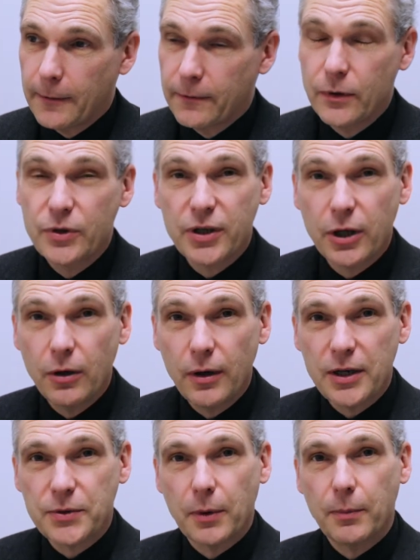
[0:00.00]
food
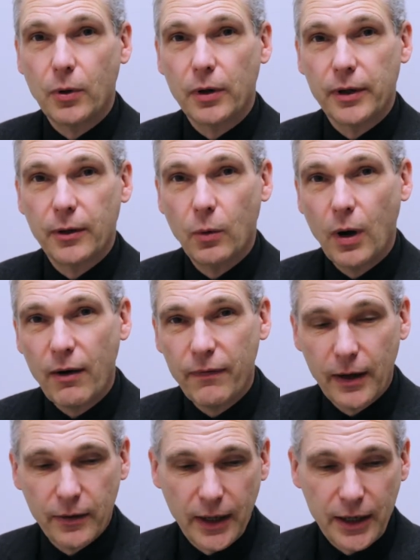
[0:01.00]
securities report that Hua
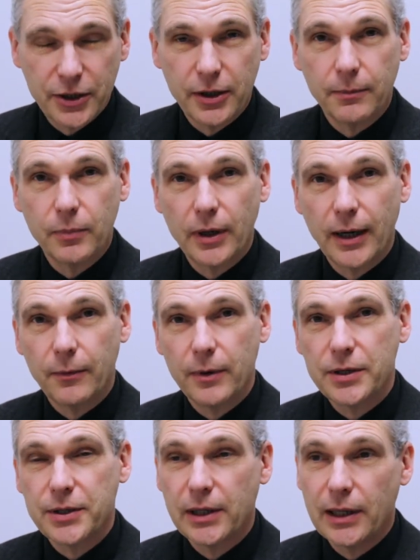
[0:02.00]
Foundation put out
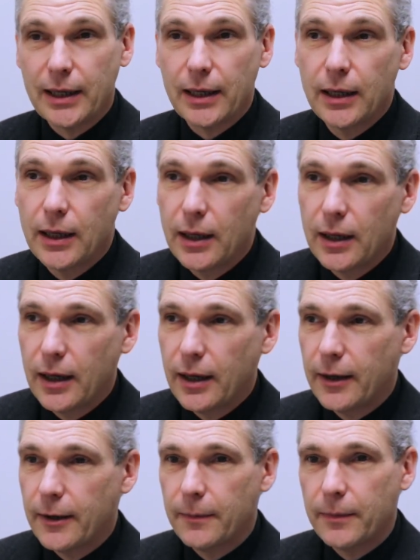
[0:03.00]
recently
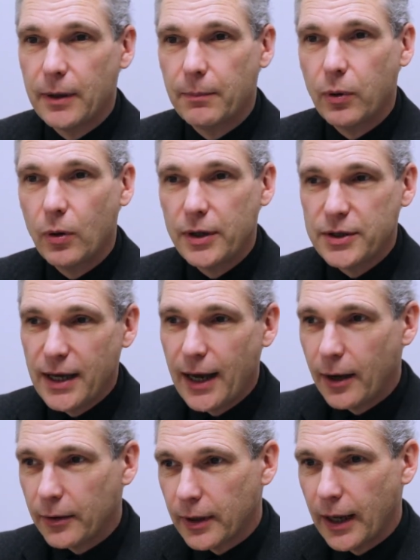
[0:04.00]
that points
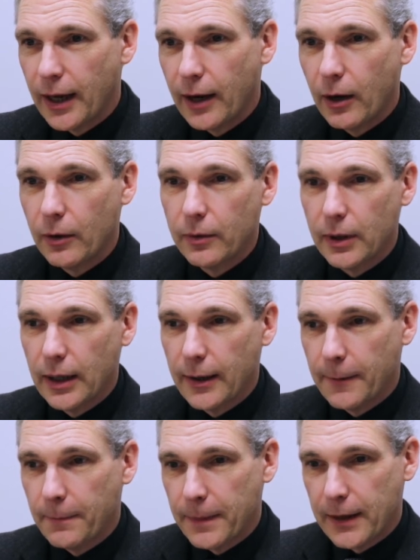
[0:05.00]
out how,
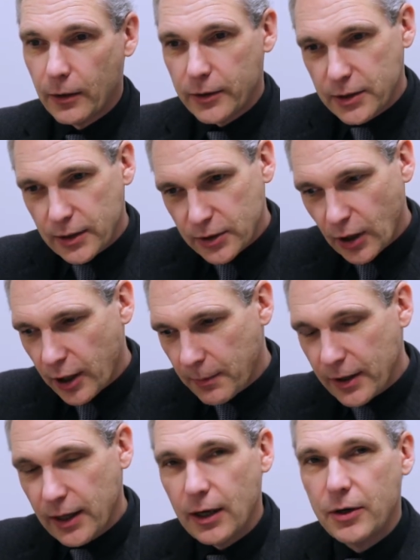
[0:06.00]
talking
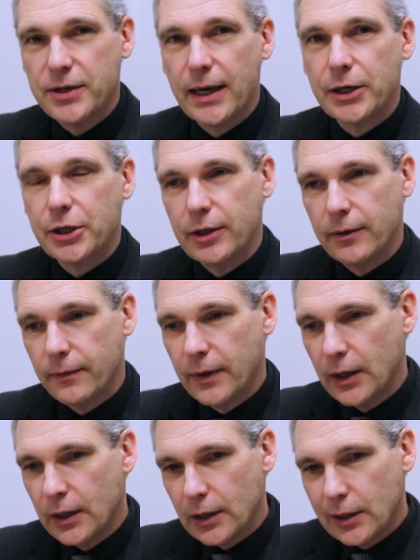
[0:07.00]
about the intersection of
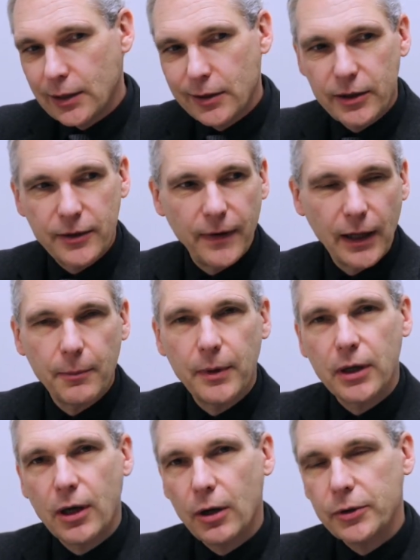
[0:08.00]

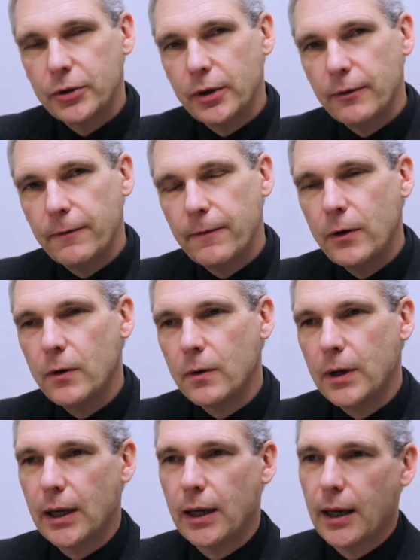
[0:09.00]
development, culture, and
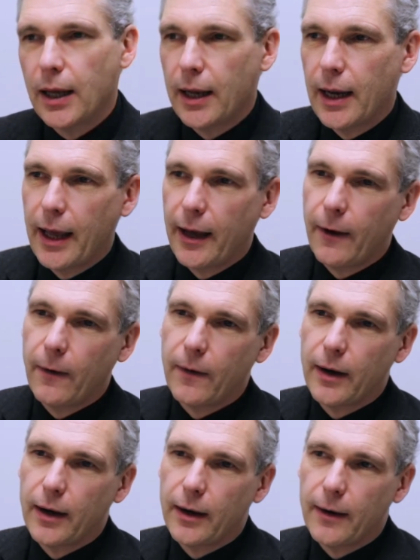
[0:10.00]
food, and how